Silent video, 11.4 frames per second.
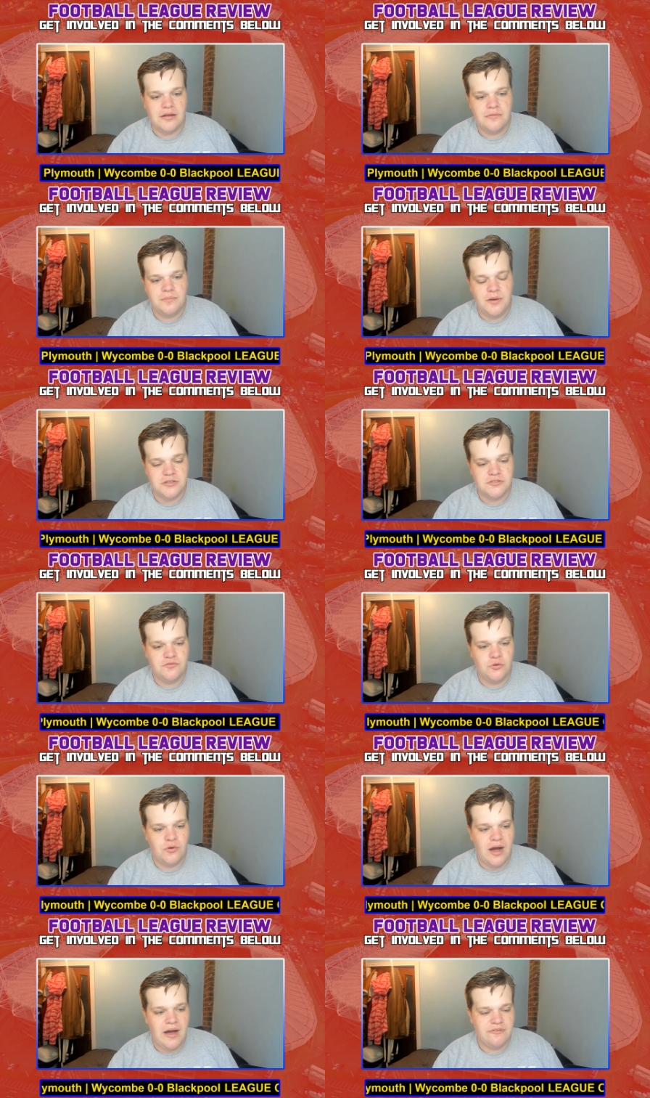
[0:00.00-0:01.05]
plus
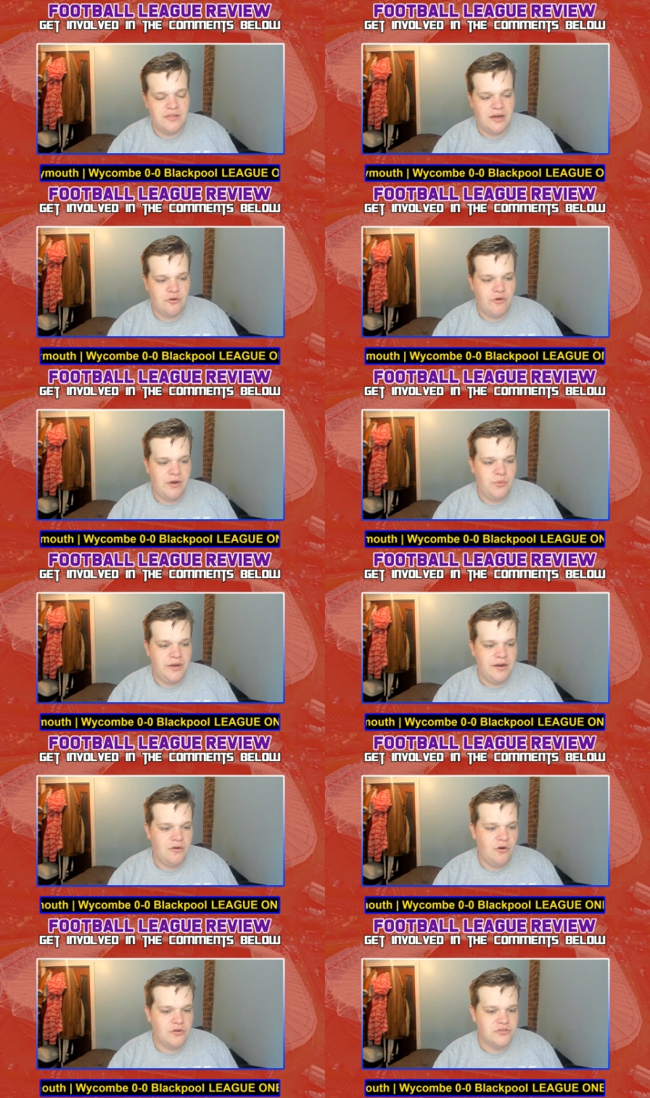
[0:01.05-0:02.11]
4 after that great win
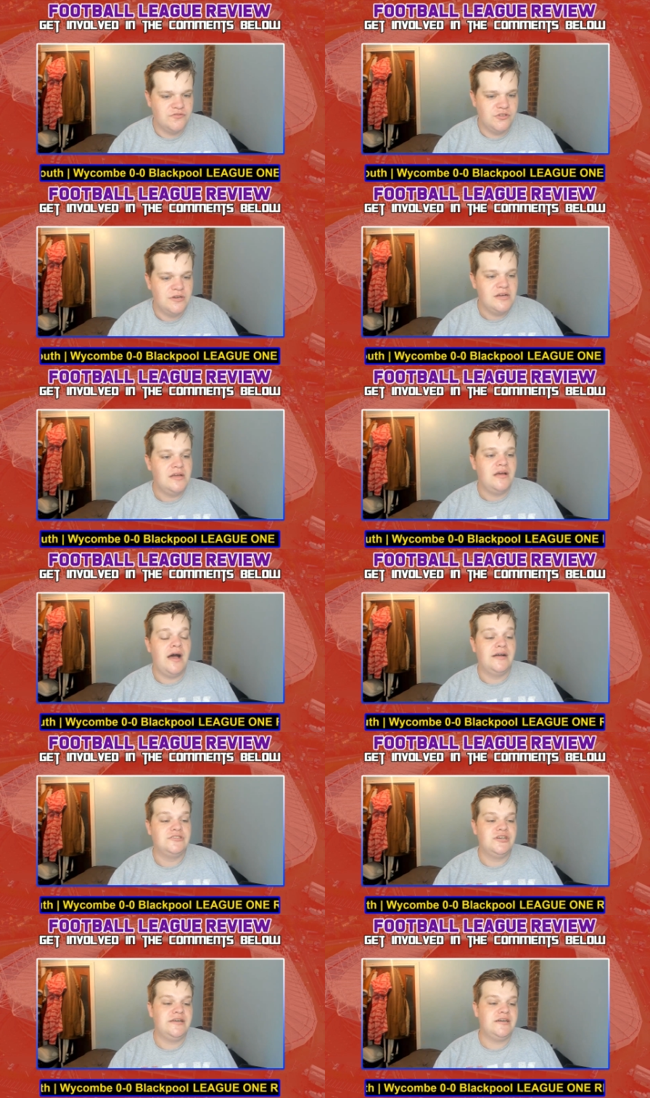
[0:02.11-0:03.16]
at Oxford.
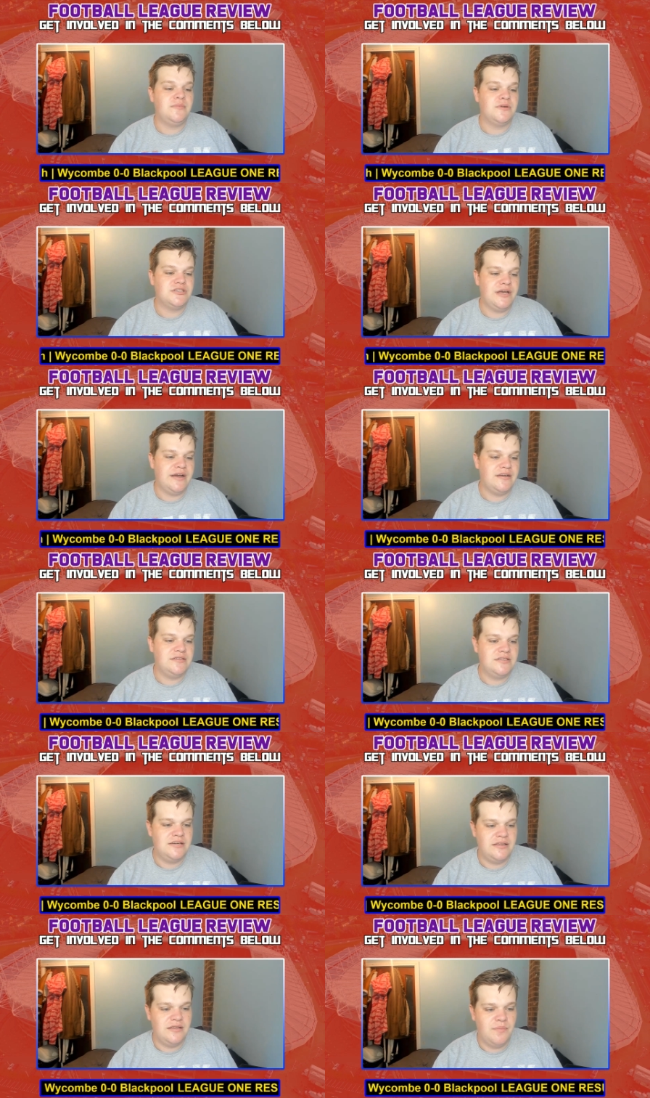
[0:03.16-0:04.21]
Gillingham are second,
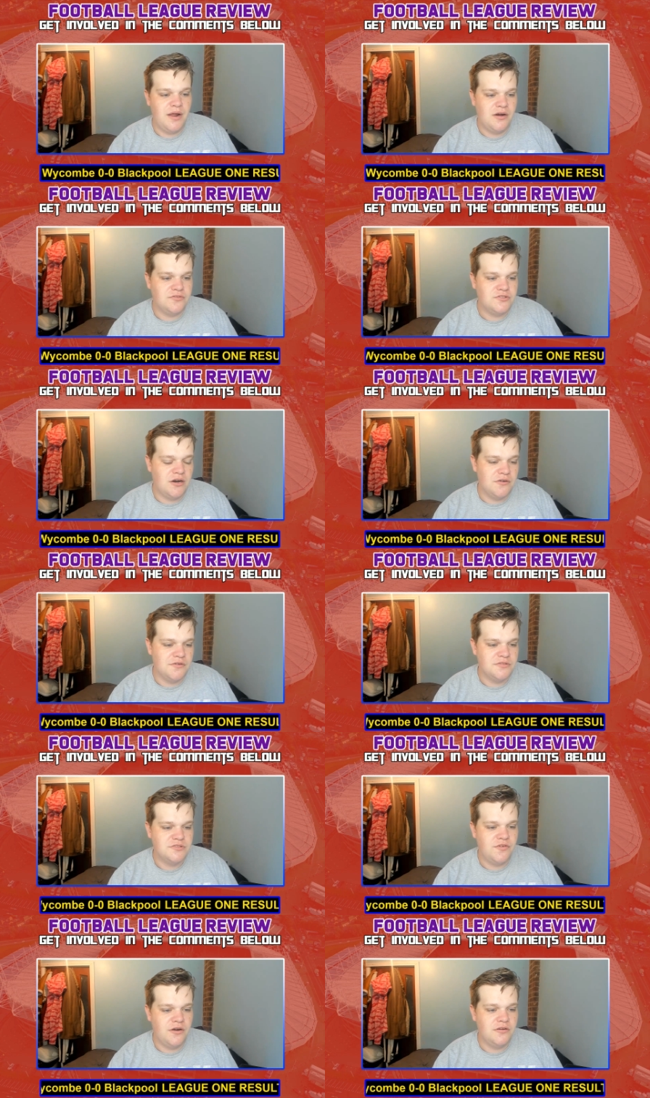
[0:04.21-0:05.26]
and then the playoffs are
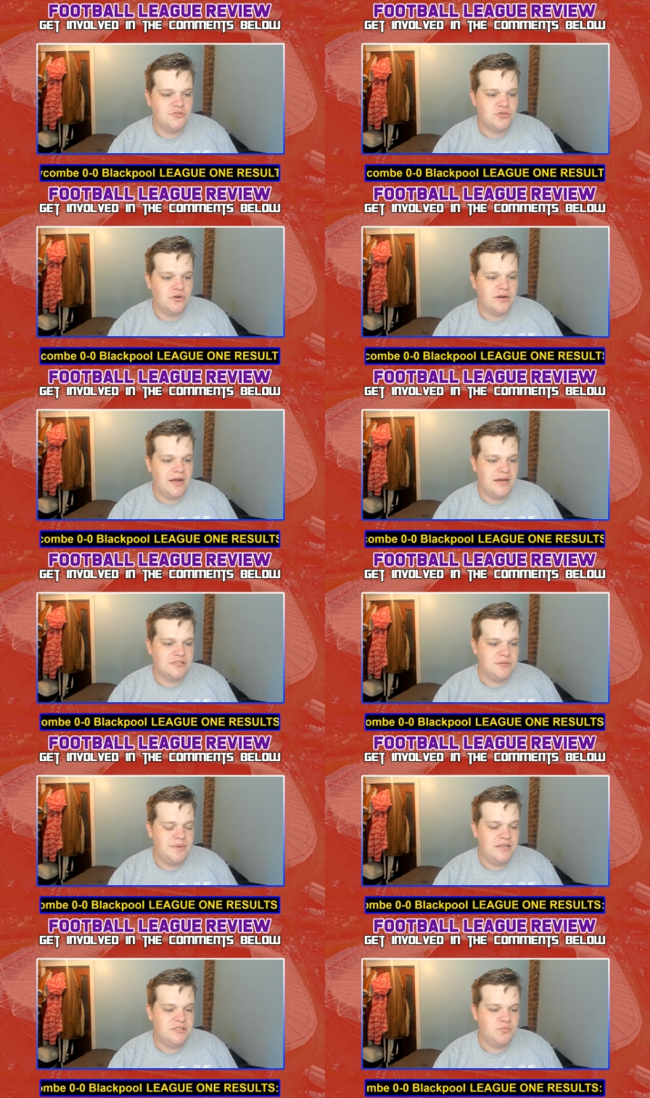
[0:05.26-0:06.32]
as follows: Doncaster,
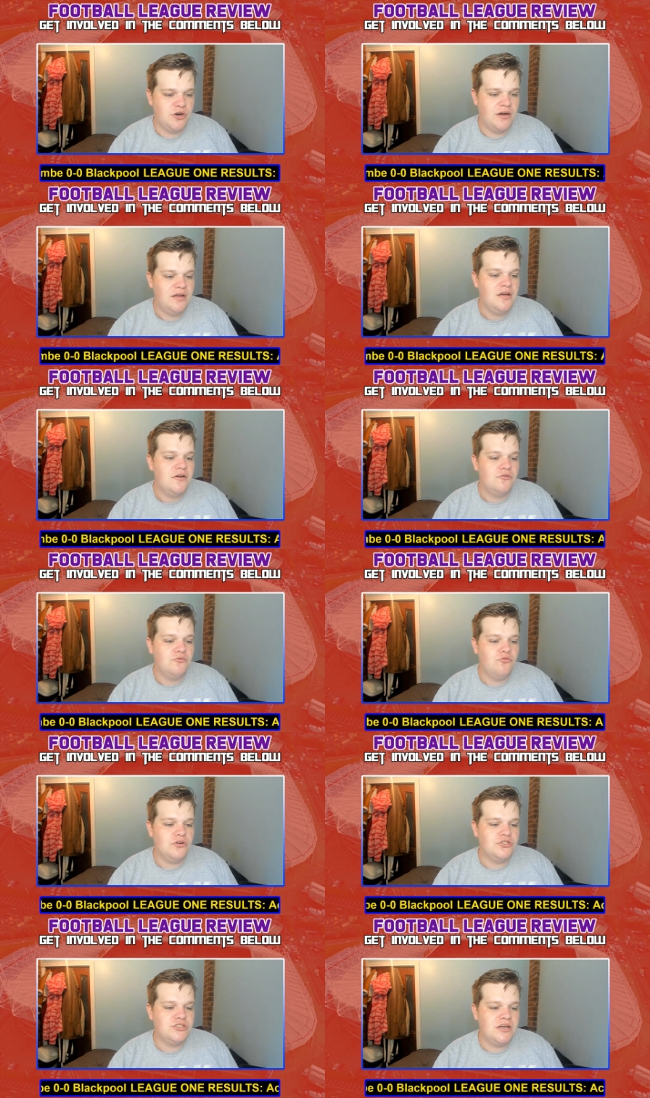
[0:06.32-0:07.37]
Peterborough,
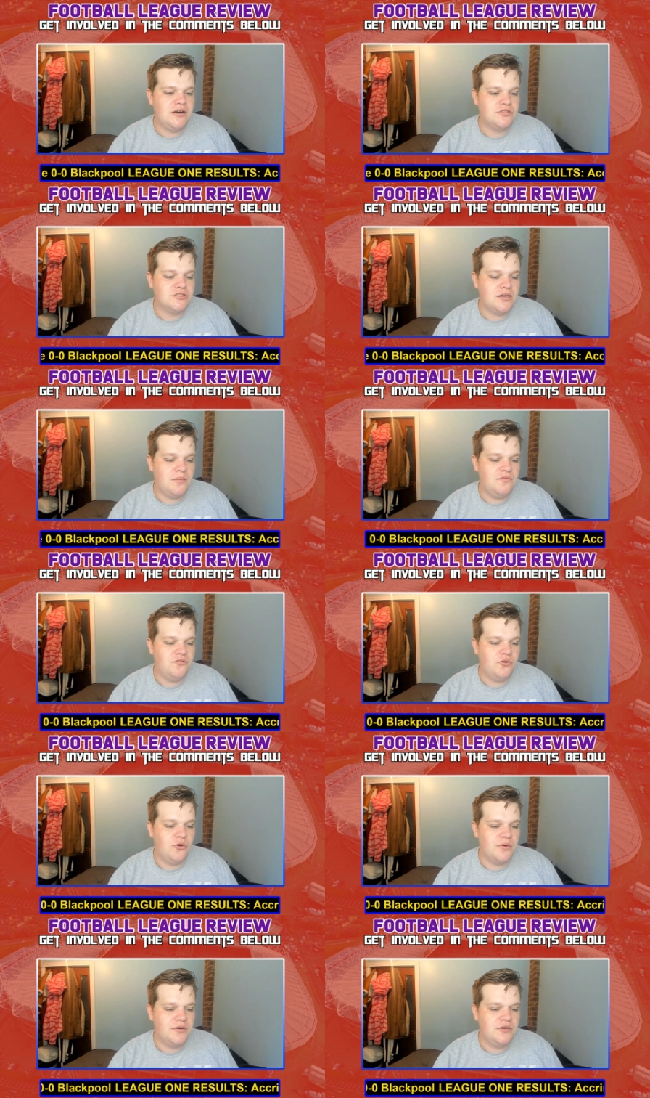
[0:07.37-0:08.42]
Rochdale,
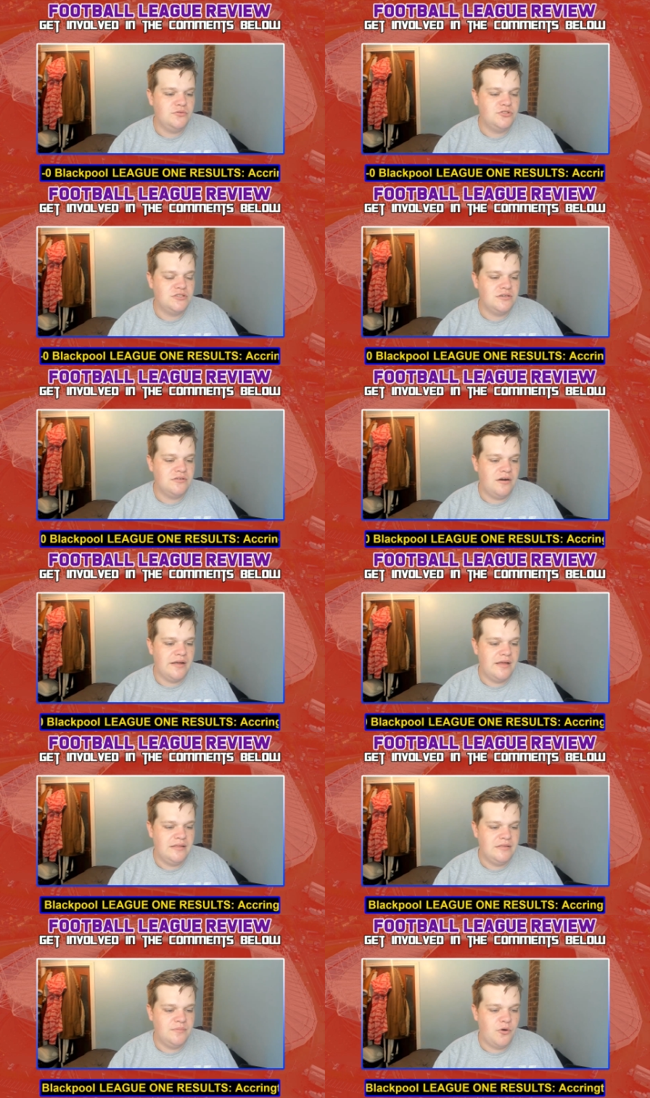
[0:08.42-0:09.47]
Scunthorpe, Luton are
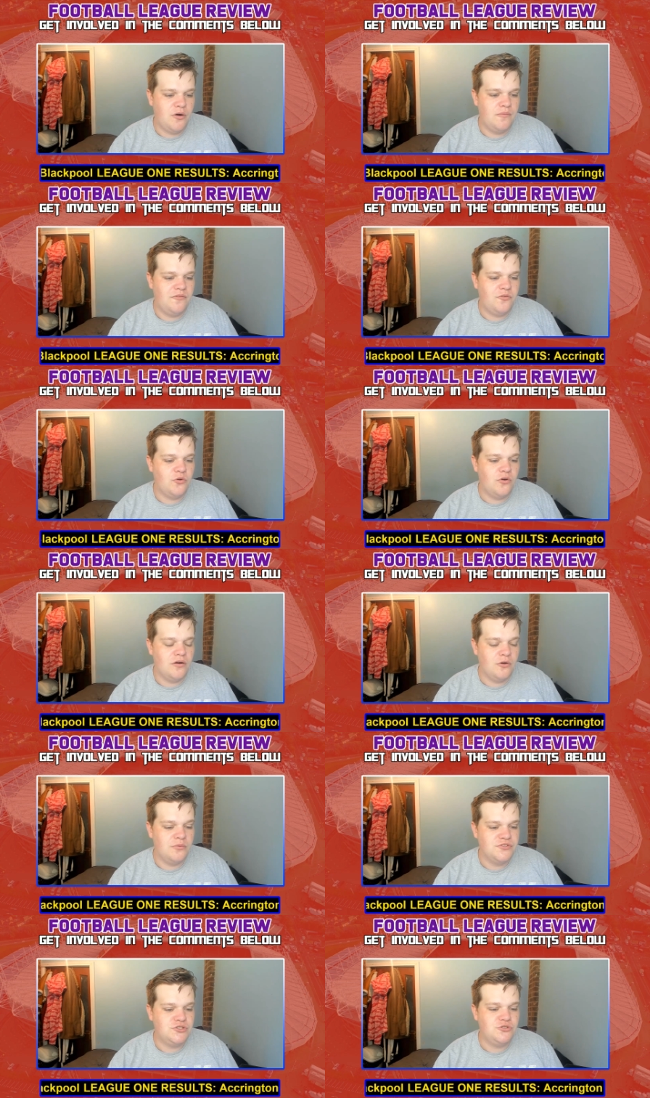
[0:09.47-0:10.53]
in the bottom 4,
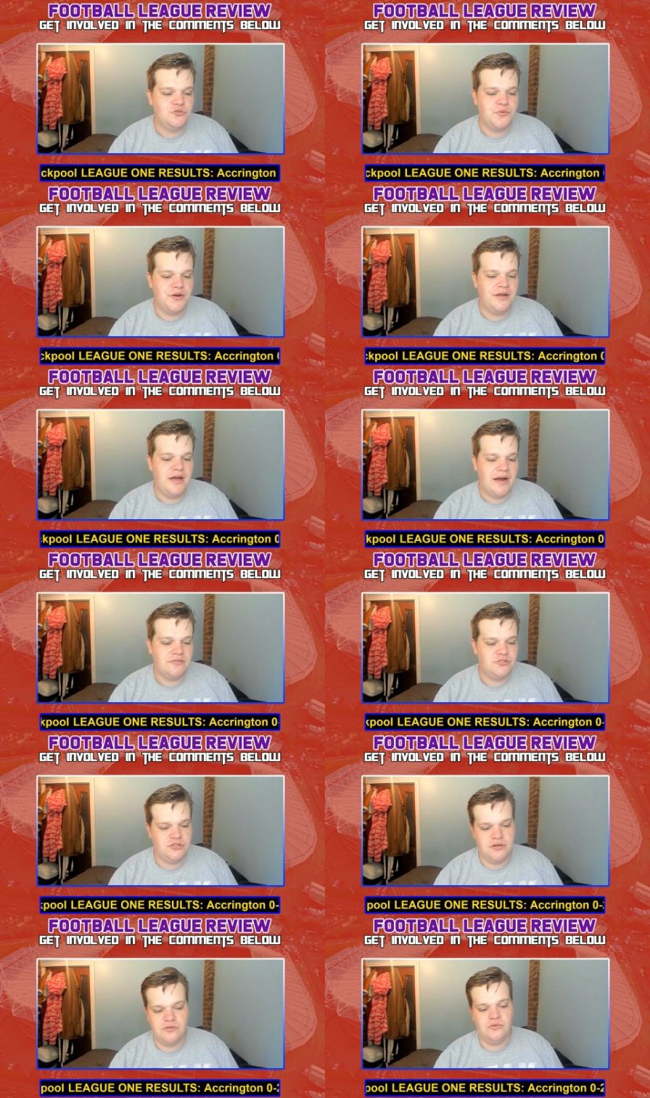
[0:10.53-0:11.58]
along with Shrewsbury,
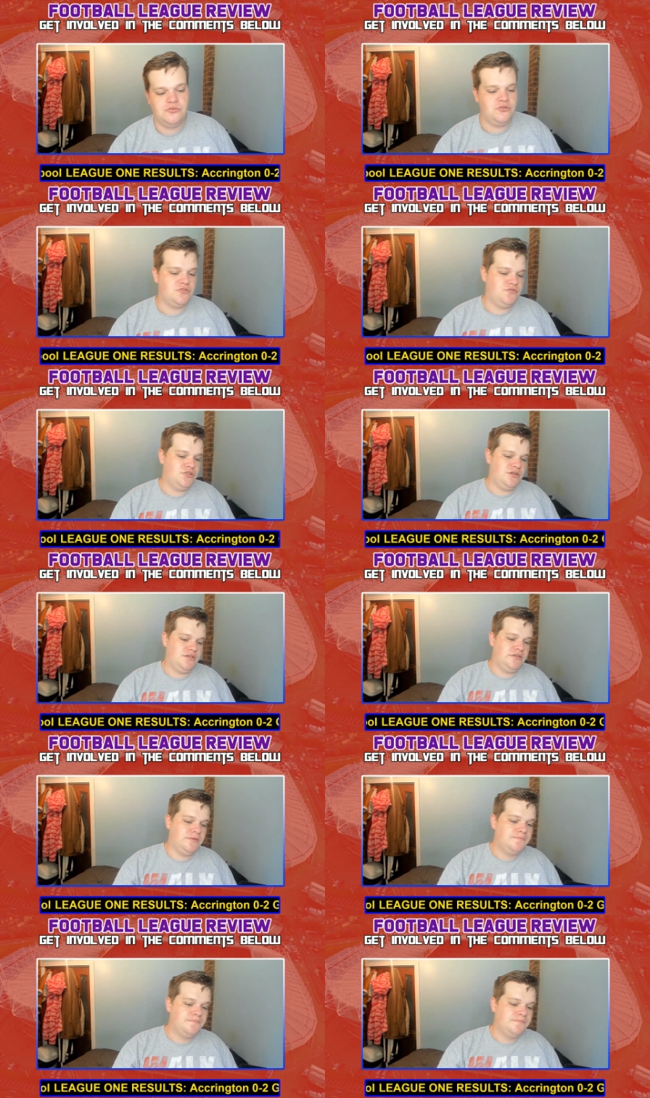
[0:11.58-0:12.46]
Accrington, and of course Oxford United.